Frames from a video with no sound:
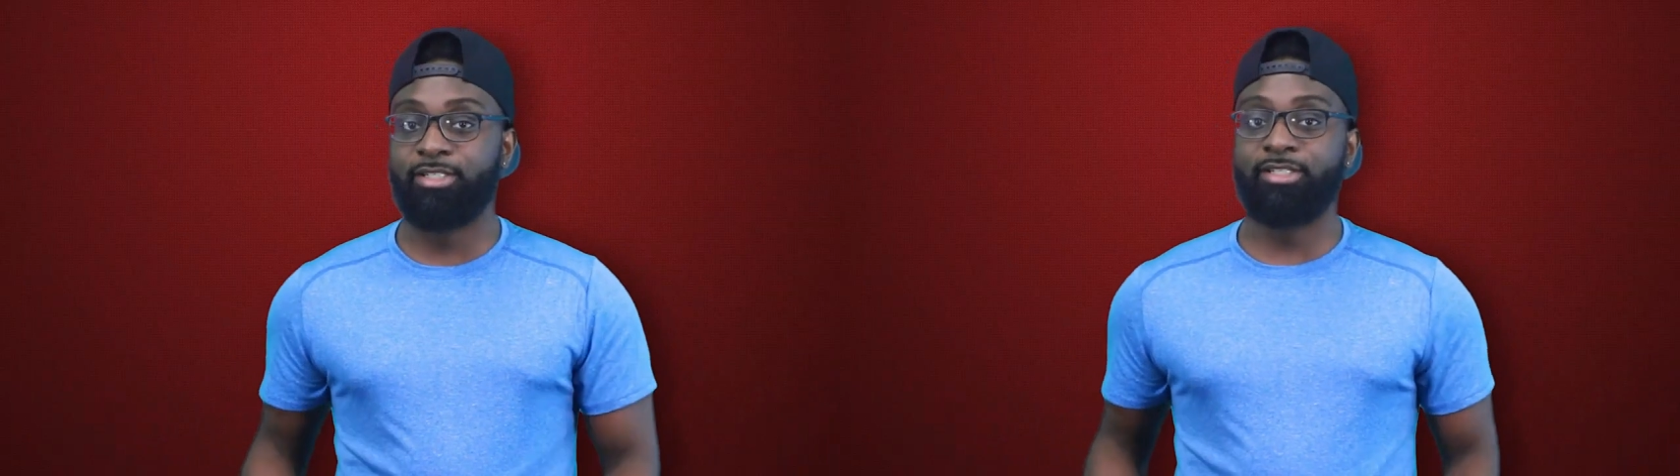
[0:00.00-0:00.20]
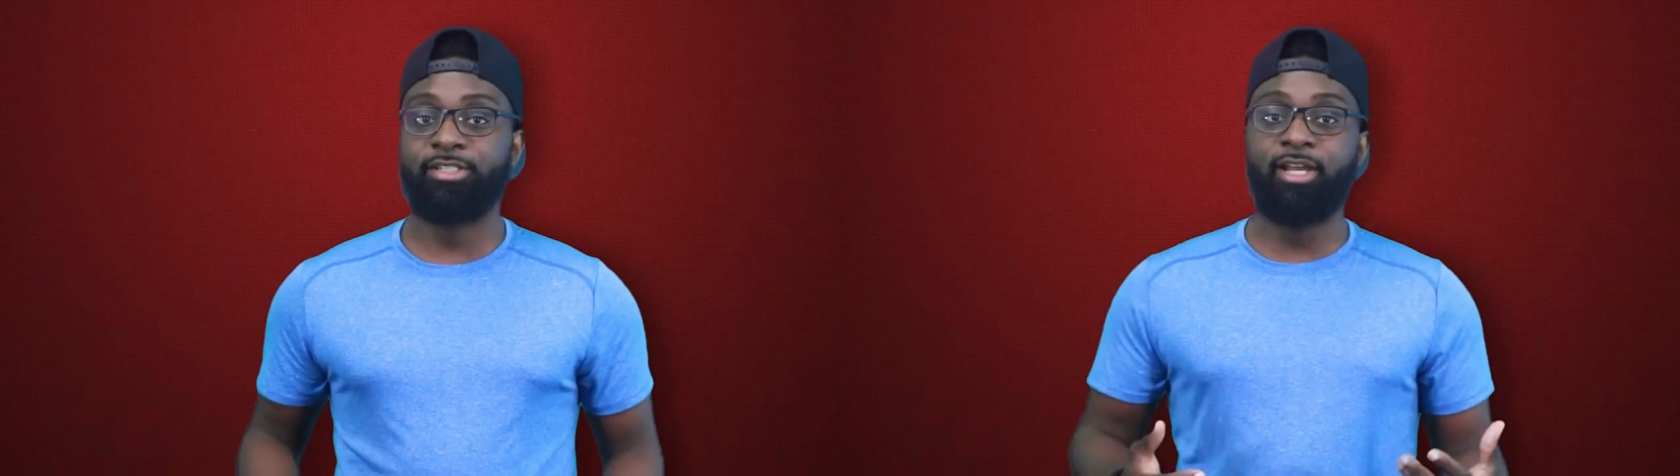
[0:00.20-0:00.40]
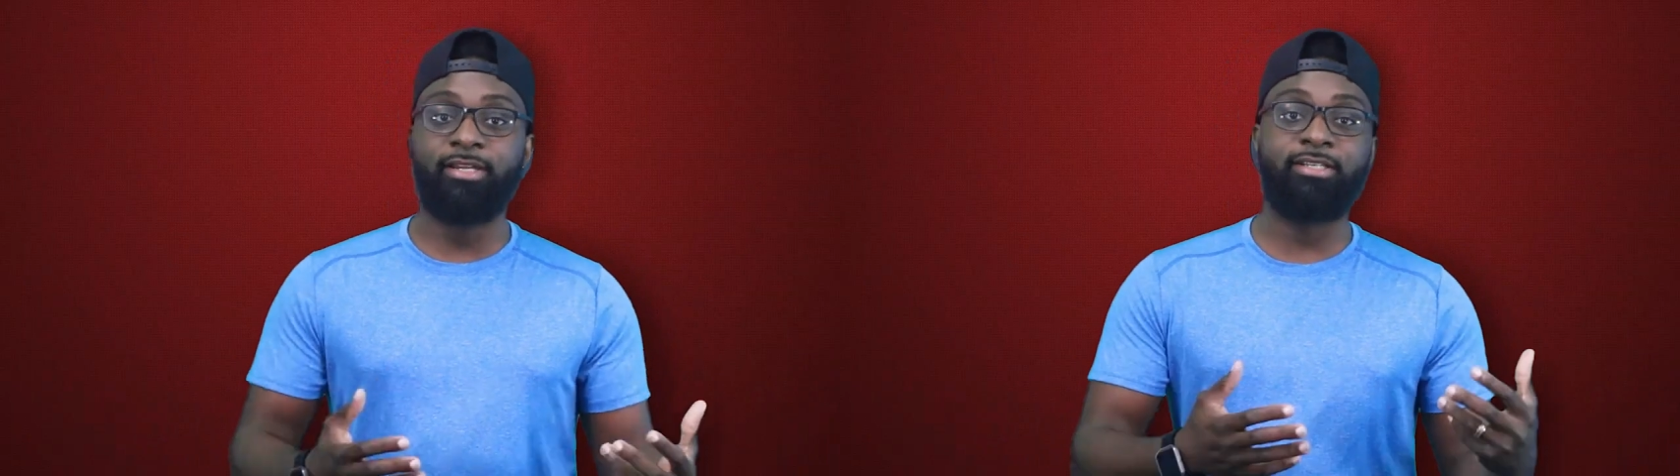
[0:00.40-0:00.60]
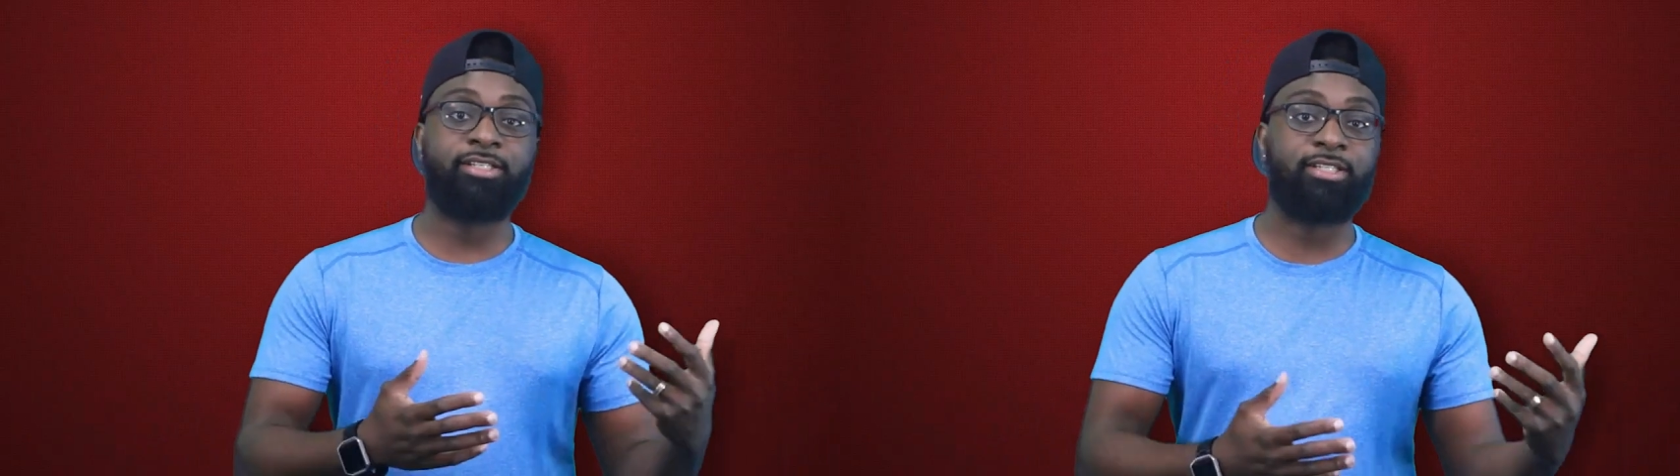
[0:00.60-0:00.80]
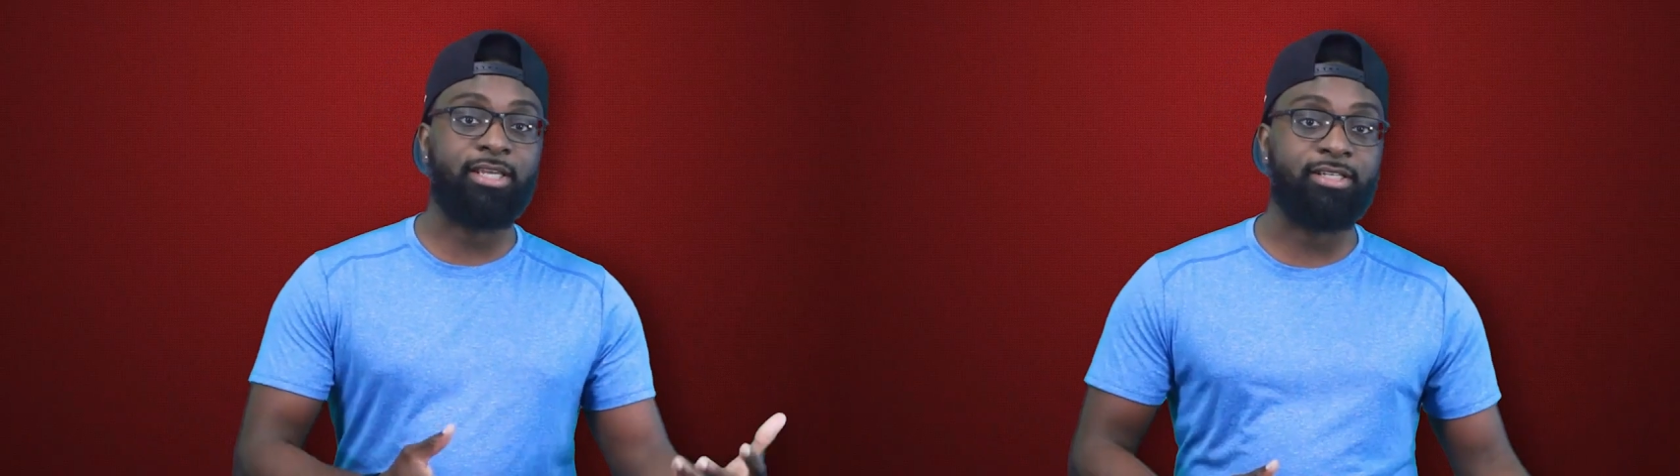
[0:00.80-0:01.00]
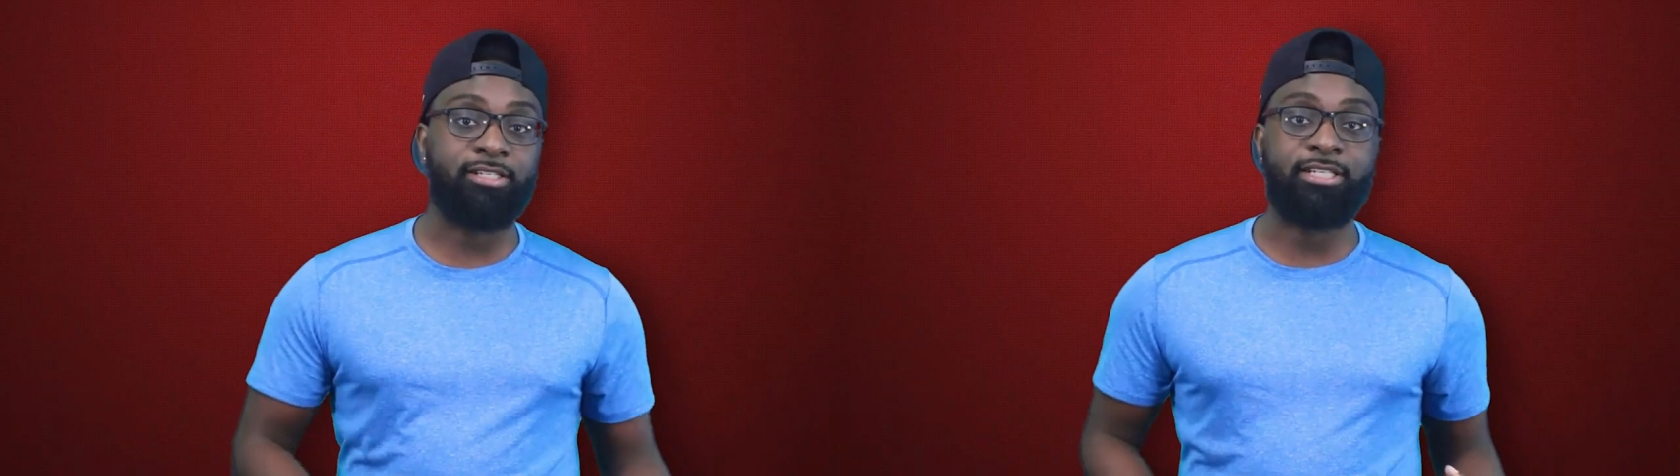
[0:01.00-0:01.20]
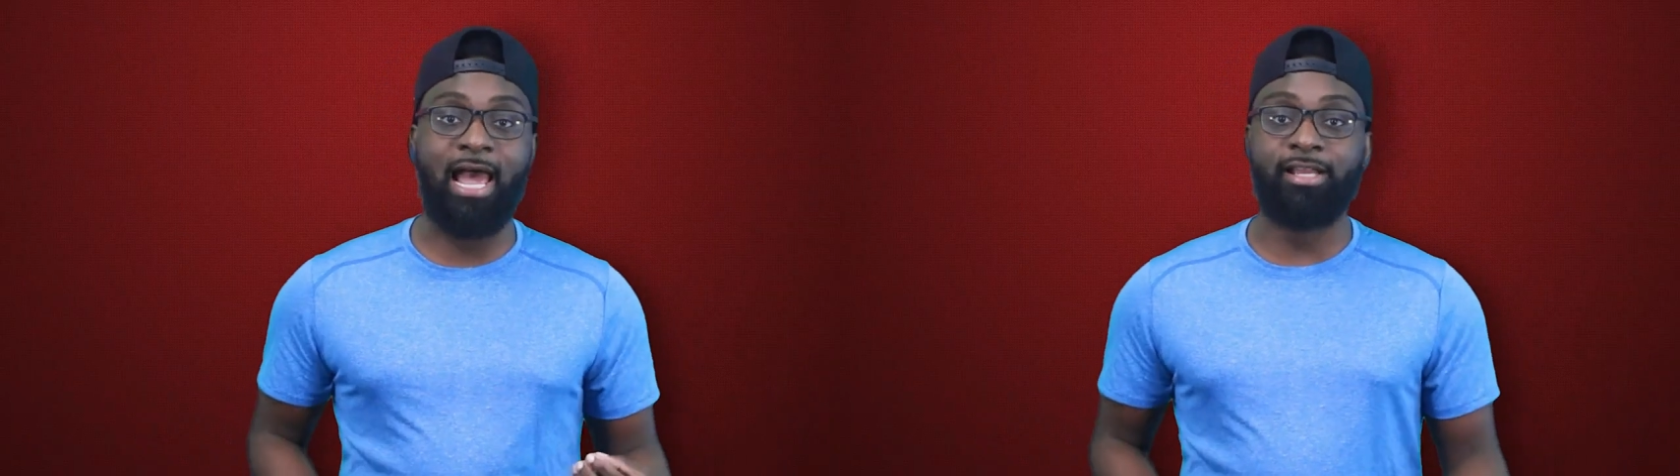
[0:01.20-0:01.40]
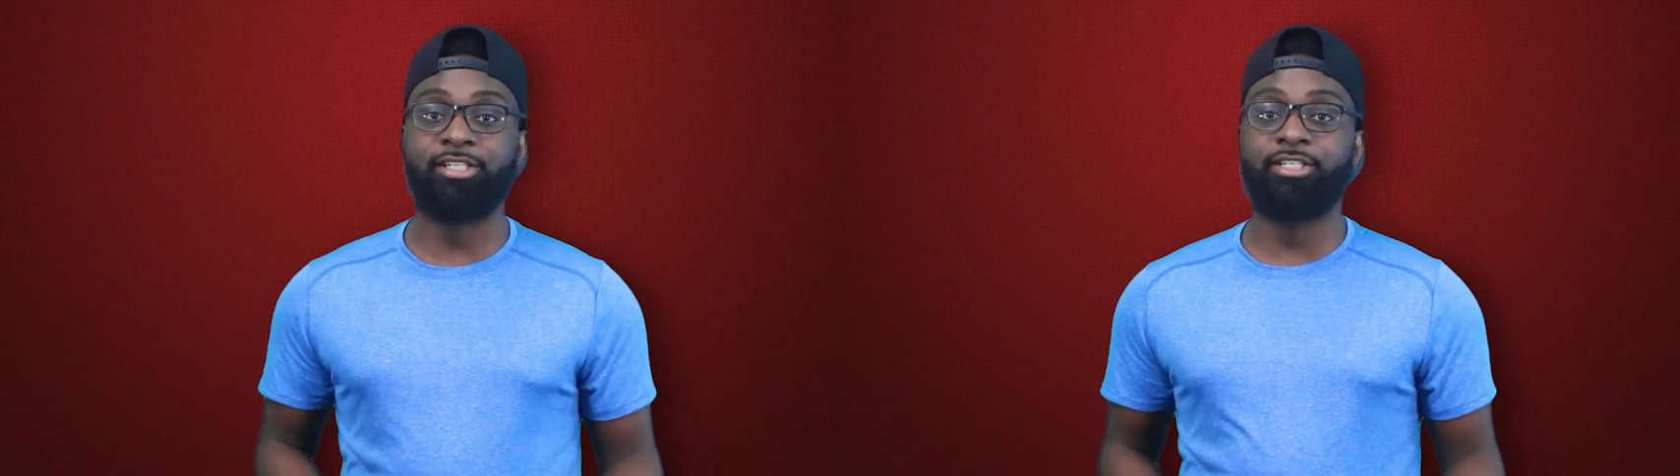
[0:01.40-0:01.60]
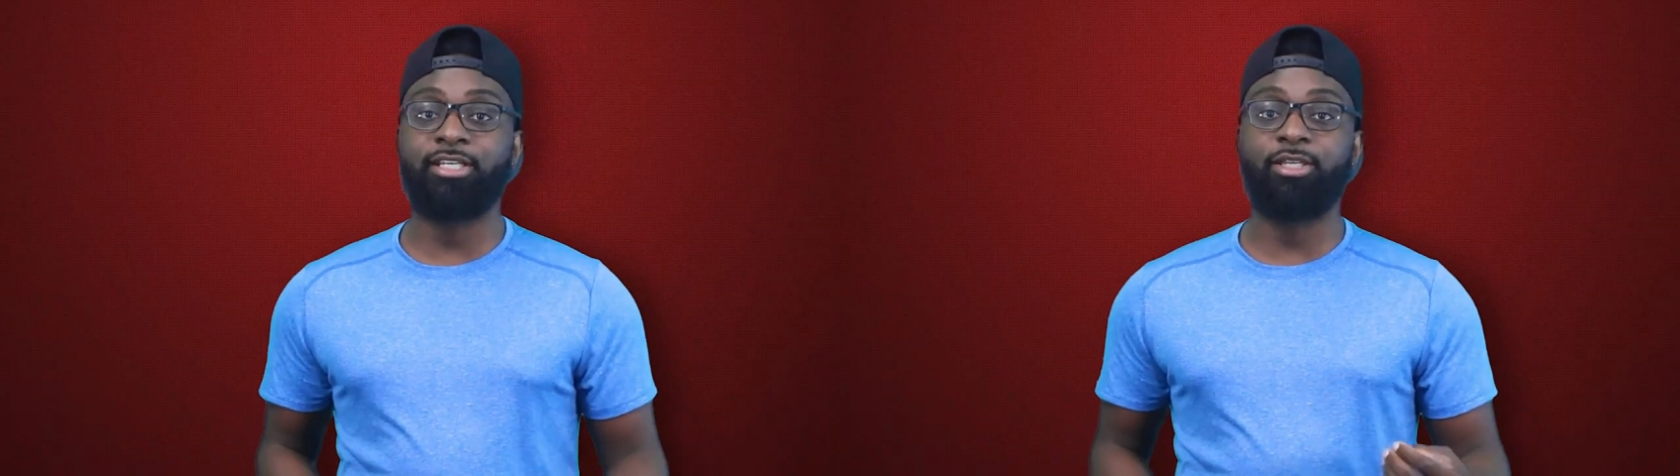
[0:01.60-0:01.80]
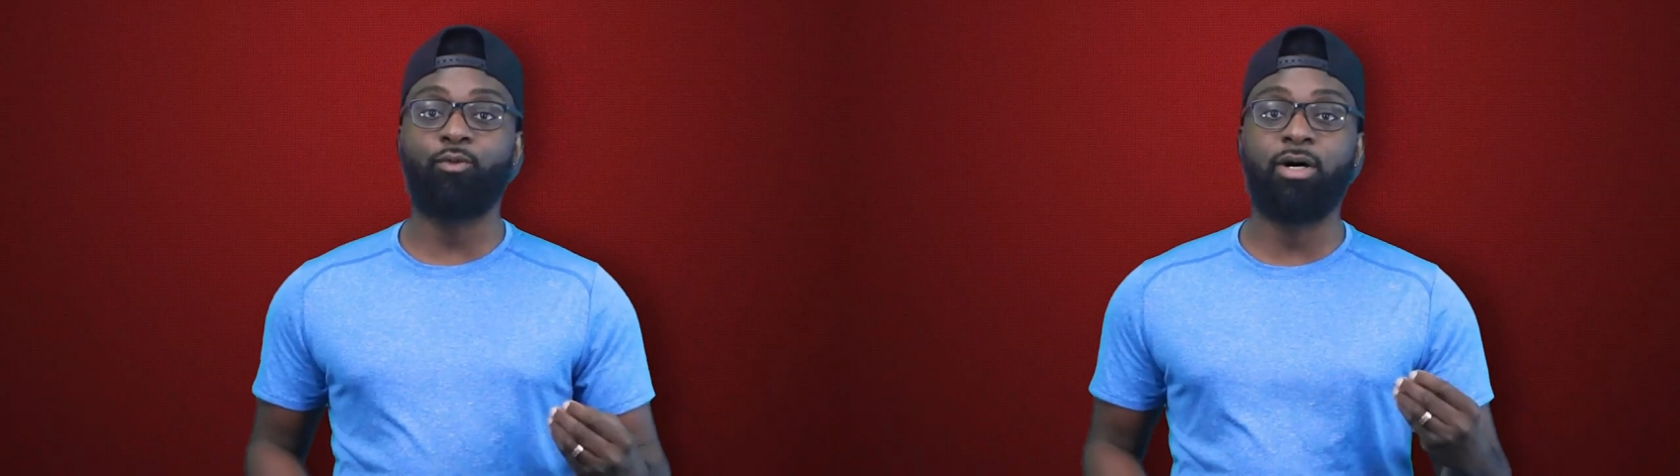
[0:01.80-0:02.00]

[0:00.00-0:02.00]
Sunny Singh's taxi